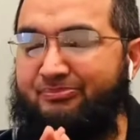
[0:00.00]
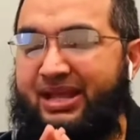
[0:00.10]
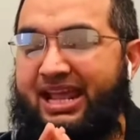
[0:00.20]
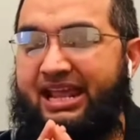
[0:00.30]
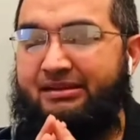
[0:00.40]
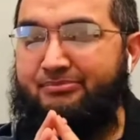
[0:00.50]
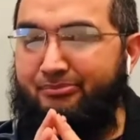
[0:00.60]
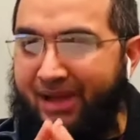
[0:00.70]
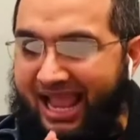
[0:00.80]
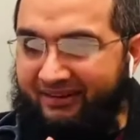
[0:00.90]
pain,
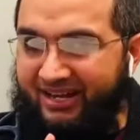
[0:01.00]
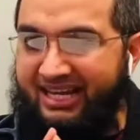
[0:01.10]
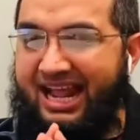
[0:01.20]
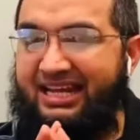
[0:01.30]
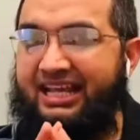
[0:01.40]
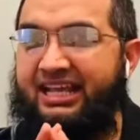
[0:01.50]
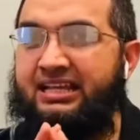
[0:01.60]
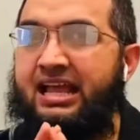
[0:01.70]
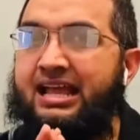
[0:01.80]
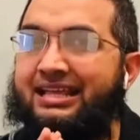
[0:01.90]
migraine
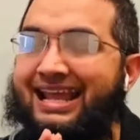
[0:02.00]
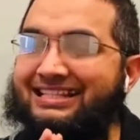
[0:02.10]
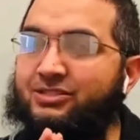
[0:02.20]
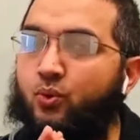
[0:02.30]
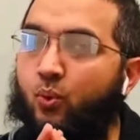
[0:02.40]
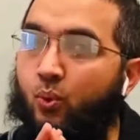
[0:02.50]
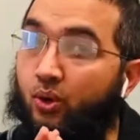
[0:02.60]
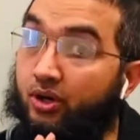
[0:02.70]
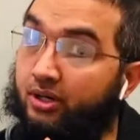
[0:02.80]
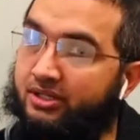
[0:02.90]
headache gets
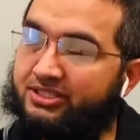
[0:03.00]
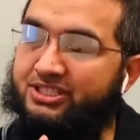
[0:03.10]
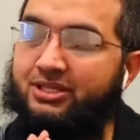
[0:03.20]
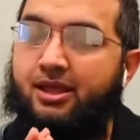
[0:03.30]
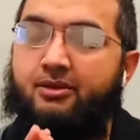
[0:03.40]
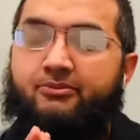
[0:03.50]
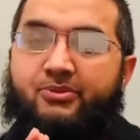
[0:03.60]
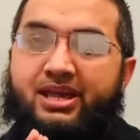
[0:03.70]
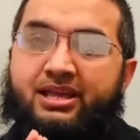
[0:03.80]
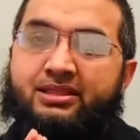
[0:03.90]
worse
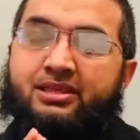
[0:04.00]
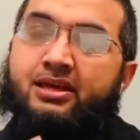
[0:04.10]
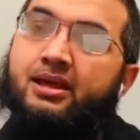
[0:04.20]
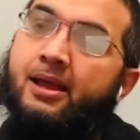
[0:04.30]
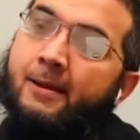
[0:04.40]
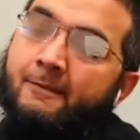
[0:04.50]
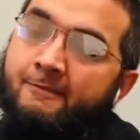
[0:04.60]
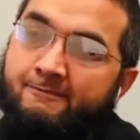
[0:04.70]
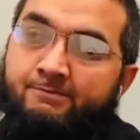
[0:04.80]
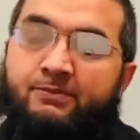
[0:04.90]
with
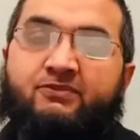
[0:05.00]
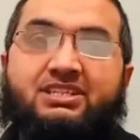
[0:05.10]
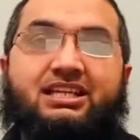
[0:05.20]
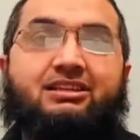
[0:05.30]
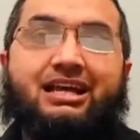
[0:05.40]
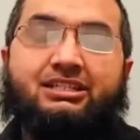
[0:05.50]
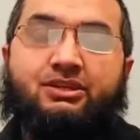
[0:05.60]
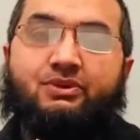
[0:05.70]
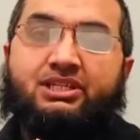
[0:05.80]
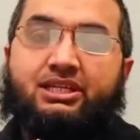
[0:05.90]
physical
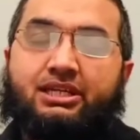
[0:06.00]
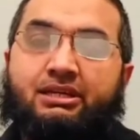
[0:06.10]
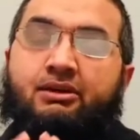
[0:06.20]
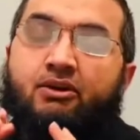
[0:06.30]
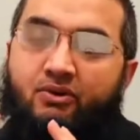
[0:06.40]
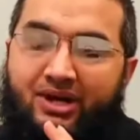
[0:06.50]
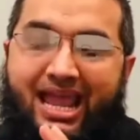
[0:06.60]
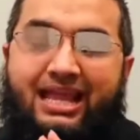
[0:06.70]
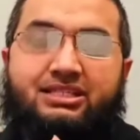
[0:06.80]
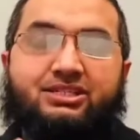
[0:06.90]
activity or
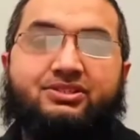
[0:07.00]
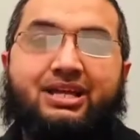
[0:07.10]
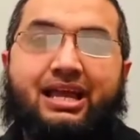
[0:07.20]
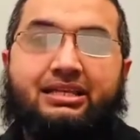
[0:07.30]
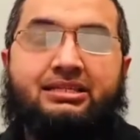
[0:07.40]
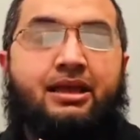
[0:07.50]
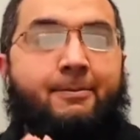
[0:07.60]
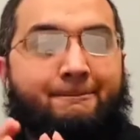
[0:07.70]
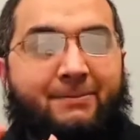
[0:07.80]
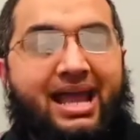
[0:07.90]
exercise.
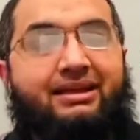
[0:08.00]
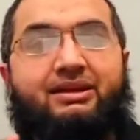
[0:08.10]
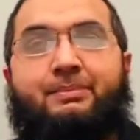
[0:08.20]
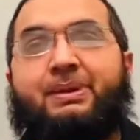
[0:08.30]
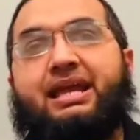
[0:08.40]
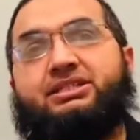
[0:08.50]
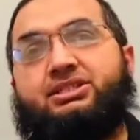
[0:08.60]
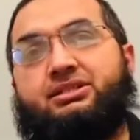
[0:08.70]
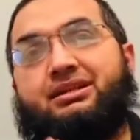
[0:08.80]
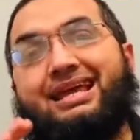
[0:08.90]
Migraine
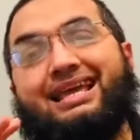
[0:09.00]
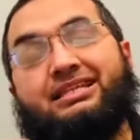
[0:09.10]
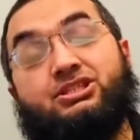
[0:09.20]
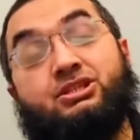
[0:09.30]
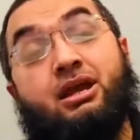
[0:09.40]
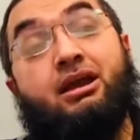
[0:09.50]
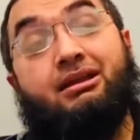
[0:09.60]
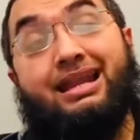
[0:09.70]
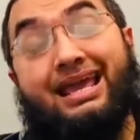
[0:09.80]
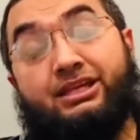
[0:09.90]
patient
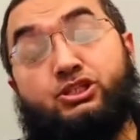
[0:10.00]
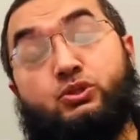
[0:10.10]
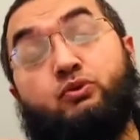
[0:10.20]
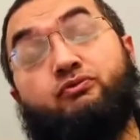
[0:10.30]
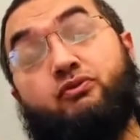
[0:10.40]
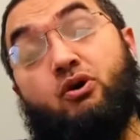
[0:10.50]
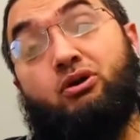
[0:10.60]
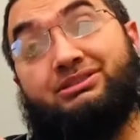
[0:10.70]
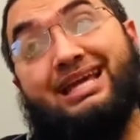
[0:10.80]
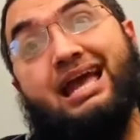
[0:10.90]
likes to
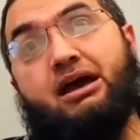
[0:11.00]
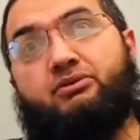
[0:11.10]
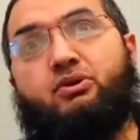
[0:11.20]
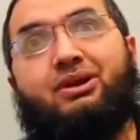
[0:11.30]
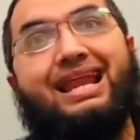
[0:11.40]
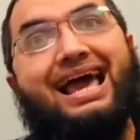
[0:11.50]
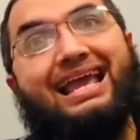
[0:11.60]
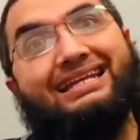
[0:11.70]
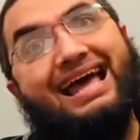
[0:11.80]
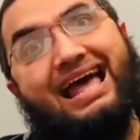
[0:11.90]
fall down or
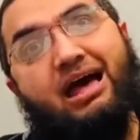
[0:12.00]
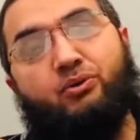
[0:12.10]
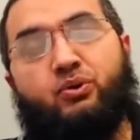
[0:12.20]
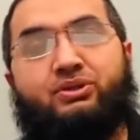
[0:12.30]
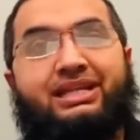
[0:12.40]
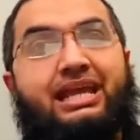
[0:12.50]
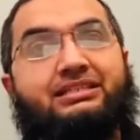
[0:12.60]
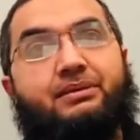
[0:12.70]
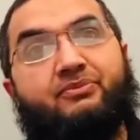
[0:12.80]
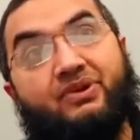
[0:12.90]
lie down or take
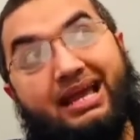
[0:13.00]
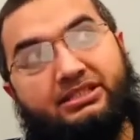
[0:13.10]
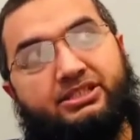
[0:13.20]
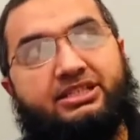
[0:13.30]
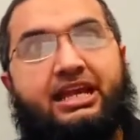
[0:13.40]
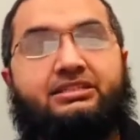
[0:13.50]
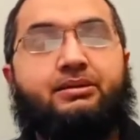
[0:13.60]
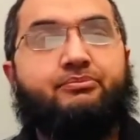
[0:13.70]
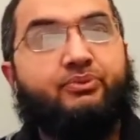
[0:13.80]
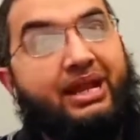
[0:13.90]
some rest, take
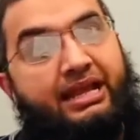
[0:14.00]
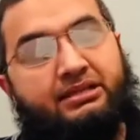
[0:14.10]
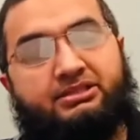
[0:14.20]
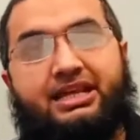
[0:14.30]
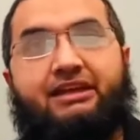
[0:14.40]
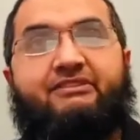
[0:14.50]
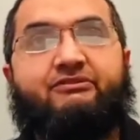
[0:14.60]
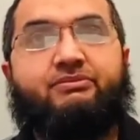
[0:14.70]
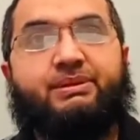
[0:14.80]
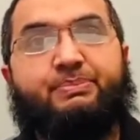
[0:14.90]
some break, stay away
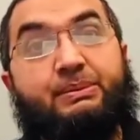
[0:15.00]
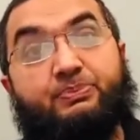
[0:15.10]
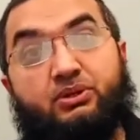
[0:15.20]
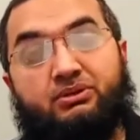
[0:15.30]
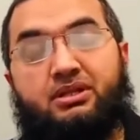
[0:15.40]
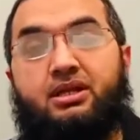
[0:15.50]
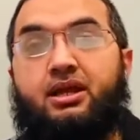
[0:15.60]
from the people,